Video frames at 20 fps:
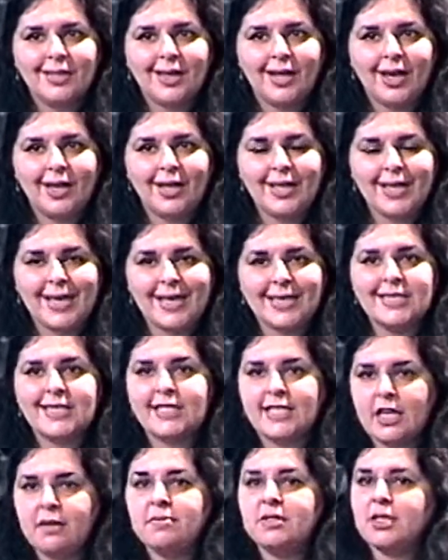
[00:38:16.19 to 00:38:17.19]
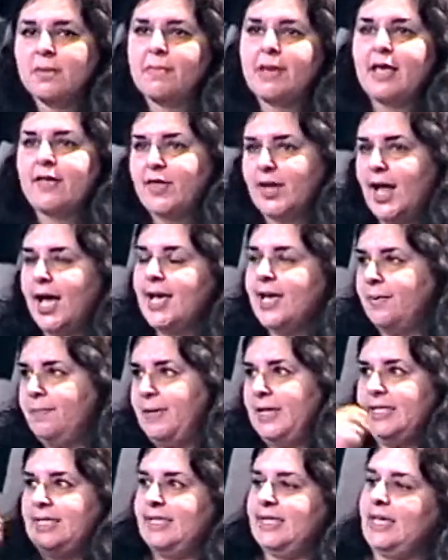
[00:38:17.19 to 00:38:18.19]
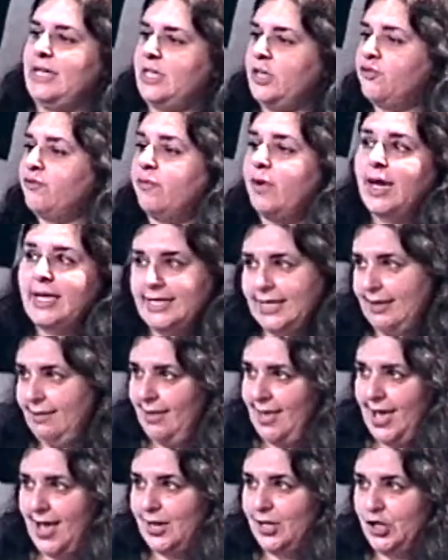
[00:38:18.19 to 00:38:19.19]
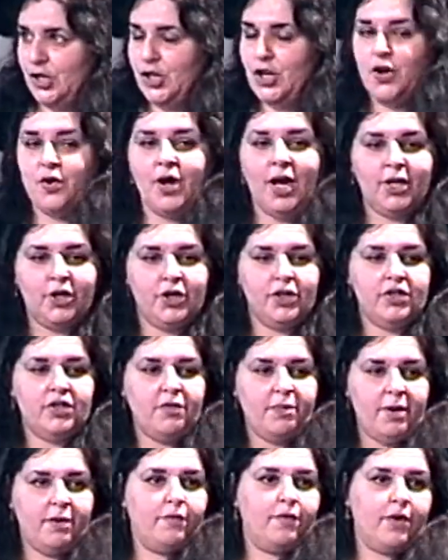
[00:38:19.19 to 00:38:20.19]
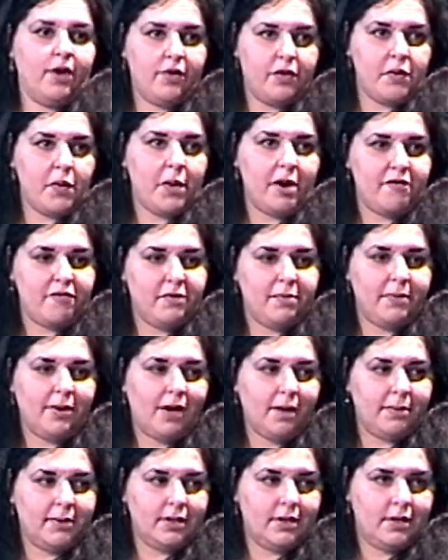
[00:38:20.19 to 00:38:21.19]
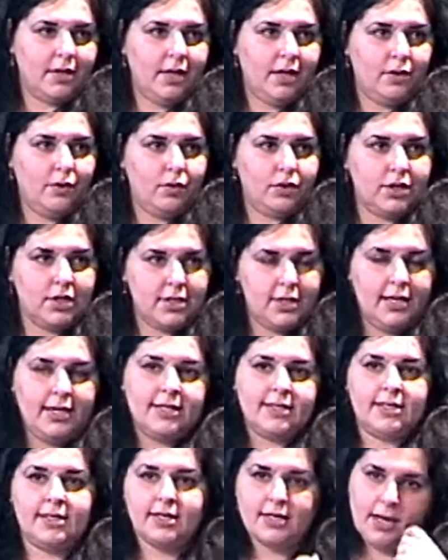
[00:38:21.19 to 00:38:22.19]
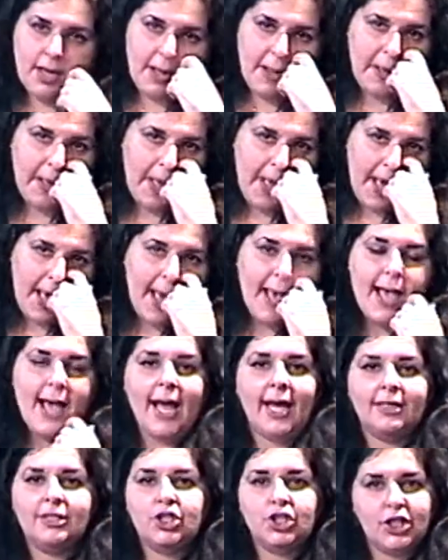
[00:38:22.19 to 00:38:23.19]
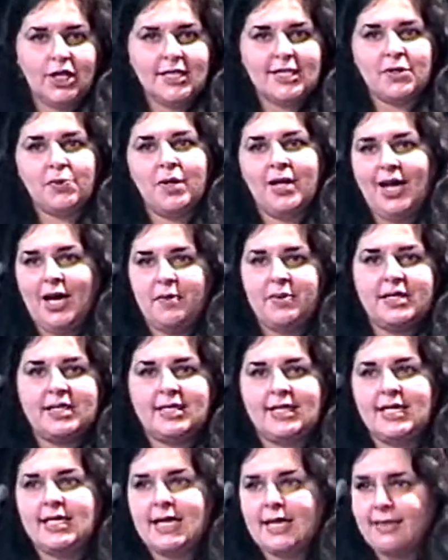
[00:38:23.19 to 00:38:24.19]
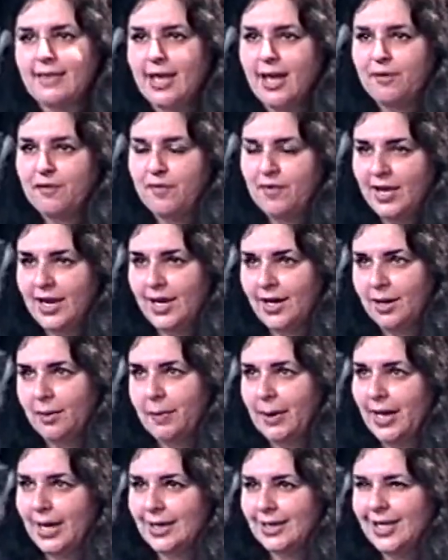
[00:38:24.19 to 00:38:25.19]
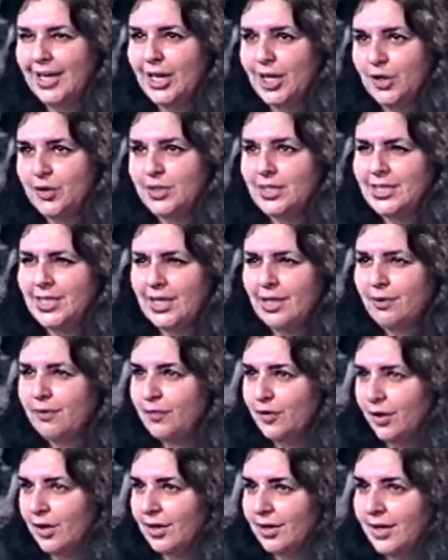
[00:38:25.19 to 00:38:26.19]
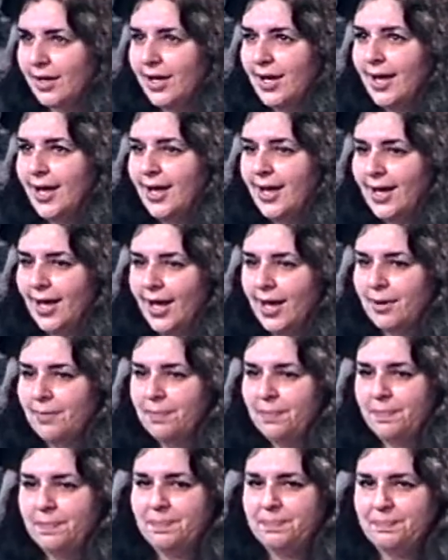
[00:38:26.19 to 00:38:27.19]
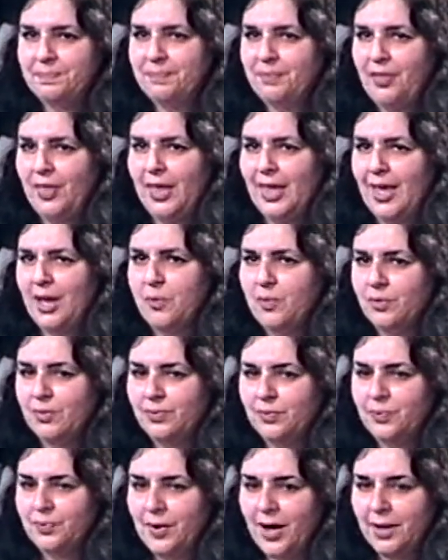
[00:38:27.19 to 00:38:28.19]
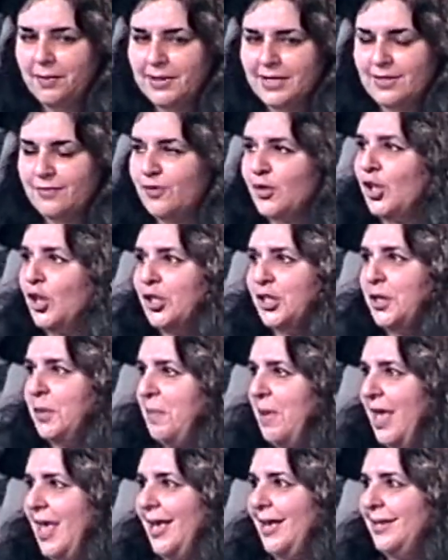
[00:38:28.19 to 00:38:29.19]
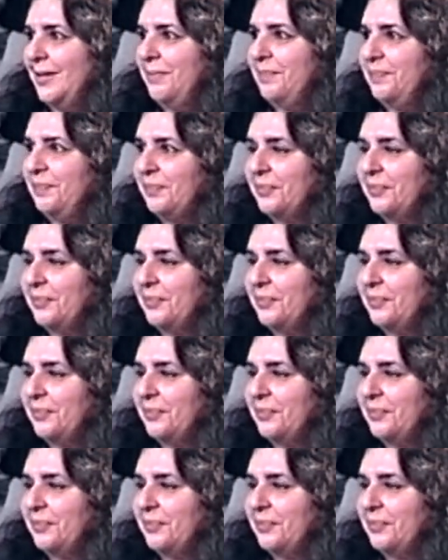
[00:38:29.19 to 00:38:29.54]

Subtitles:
it seemed to me that I had been seated right at the end, you know. I couldn't have been further away from Baba in order to listen to her. And just when I was sitting there feeling a bit, you know, tearful, and thinking Baba's forgotten me, and